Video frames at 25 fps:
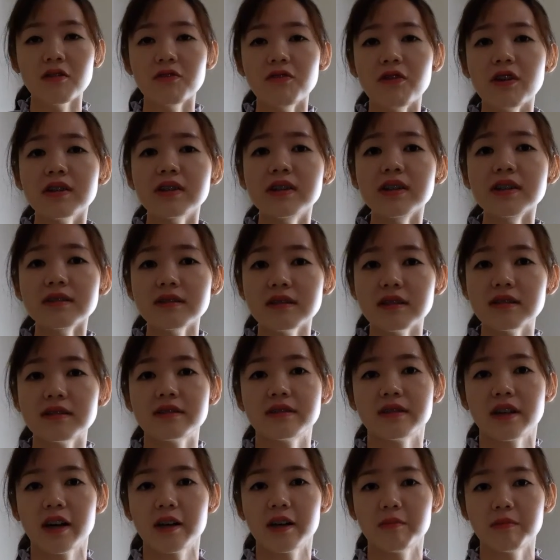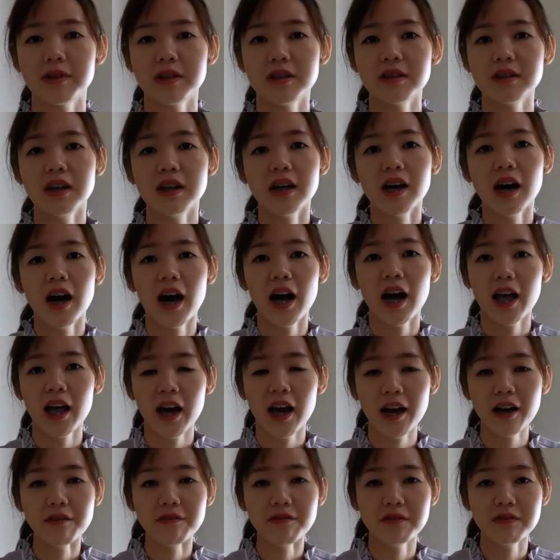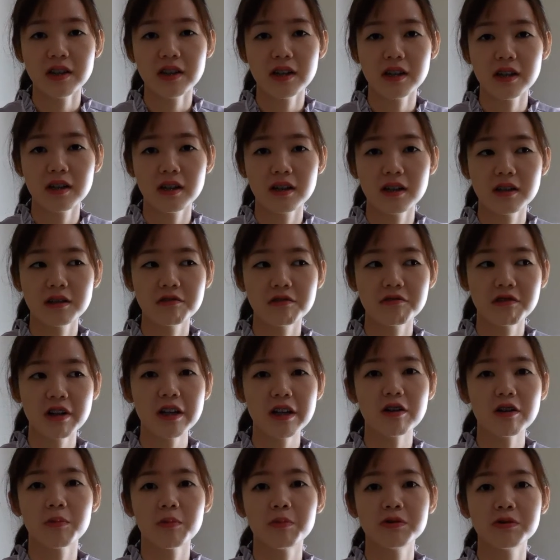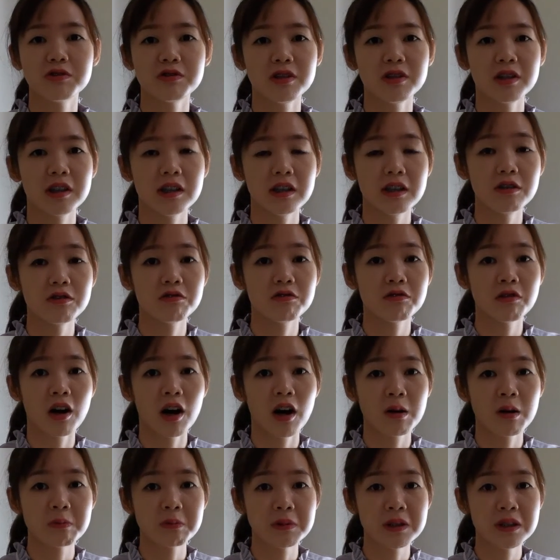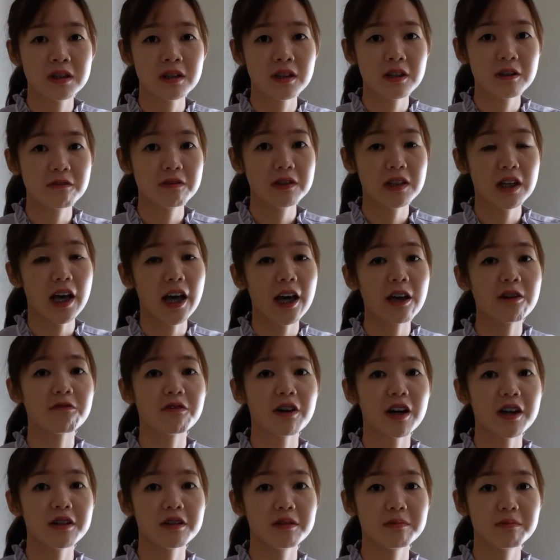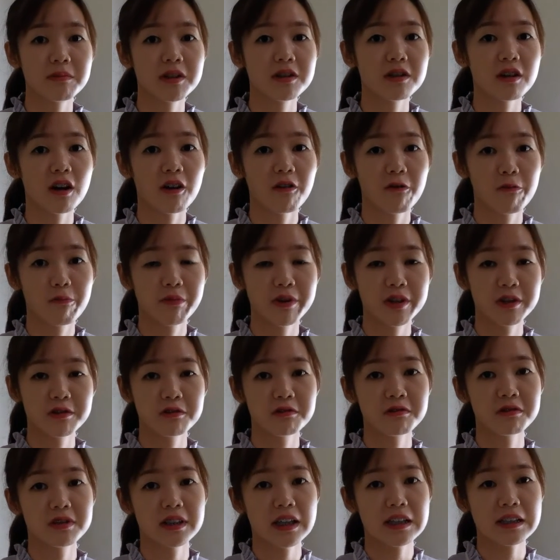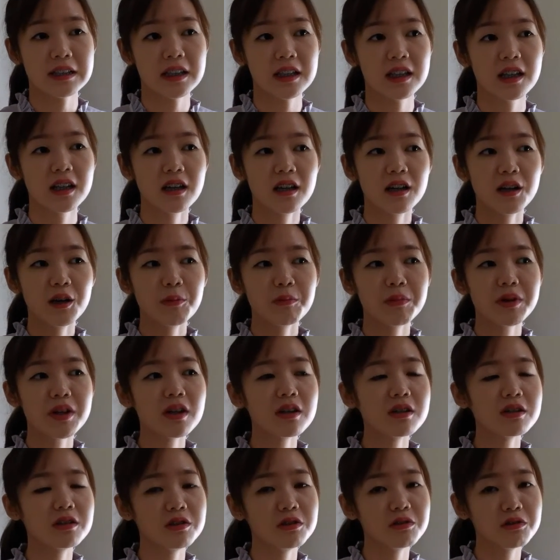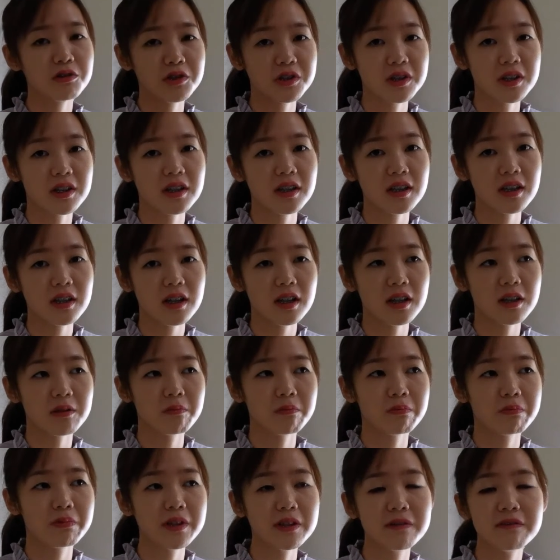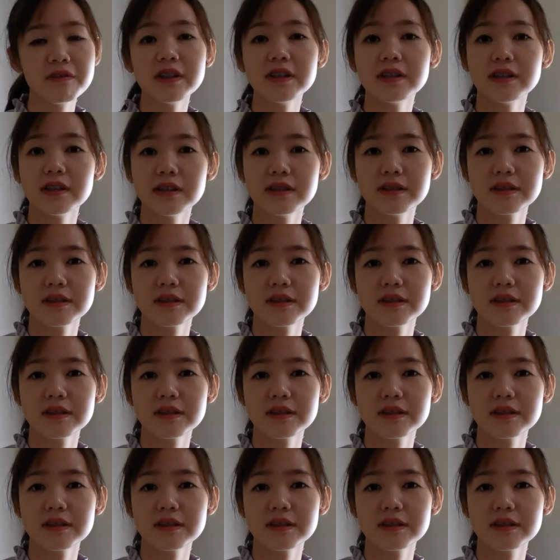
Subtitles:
for this assignment, I have the great opportunity to observe the environment of preschool setting, because usually in previous